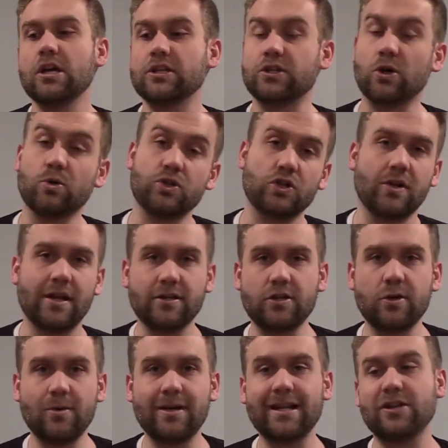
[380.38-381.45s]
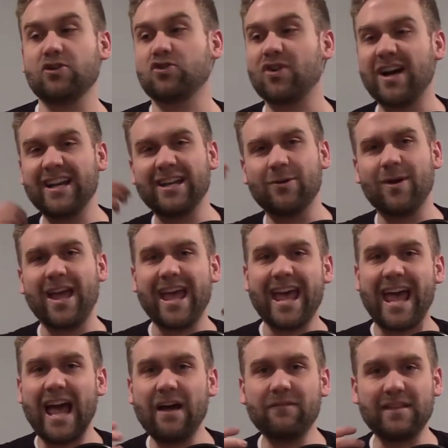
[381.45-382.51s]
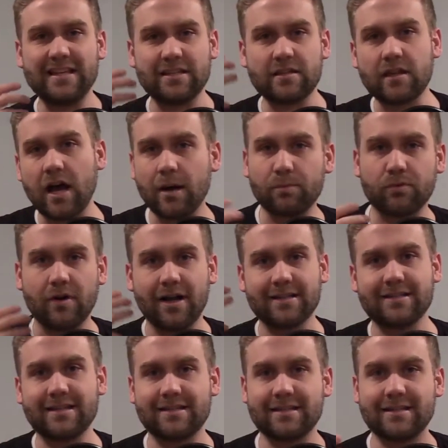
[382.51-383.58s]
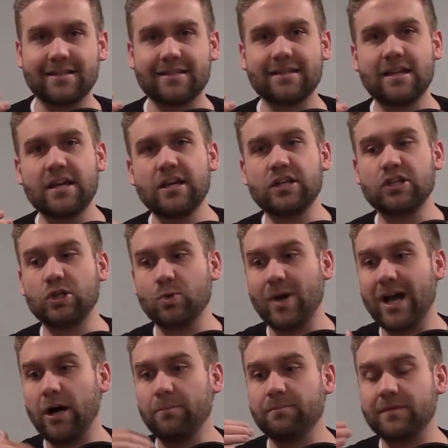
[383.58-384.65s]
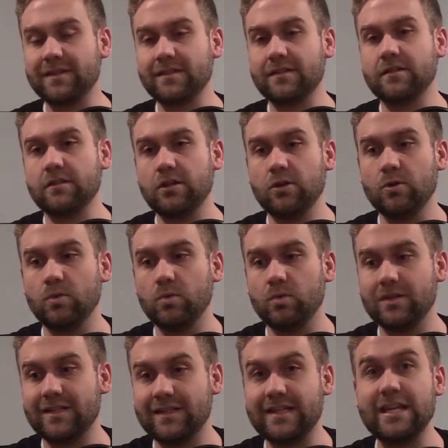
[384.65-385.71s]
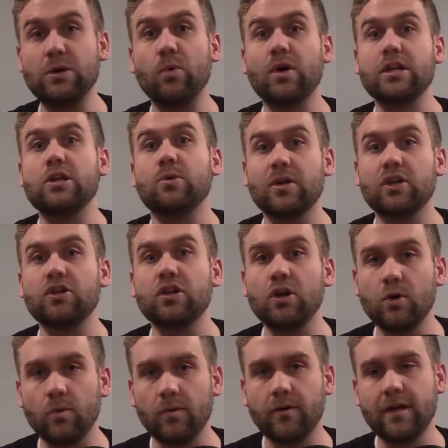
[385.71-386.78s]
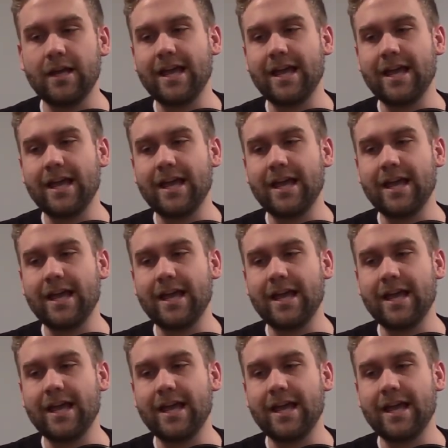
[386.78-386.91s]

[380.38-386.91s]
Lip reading: So should I do it? And you're trying to have these thought processes to help you see what you can do.